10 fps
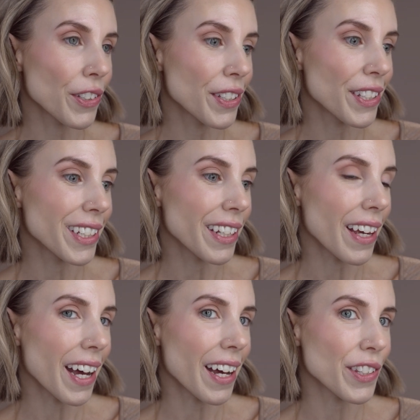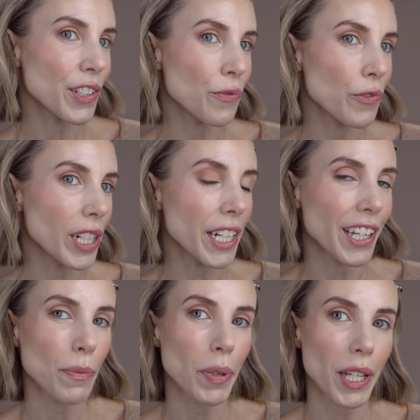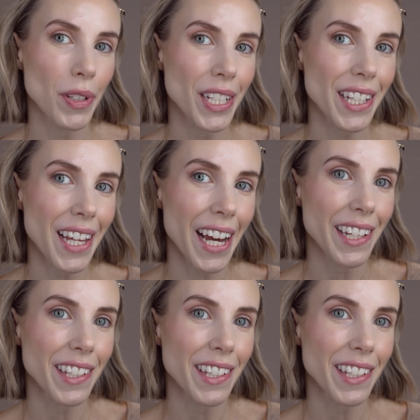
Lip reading: you can see that has some really nice pigment to that.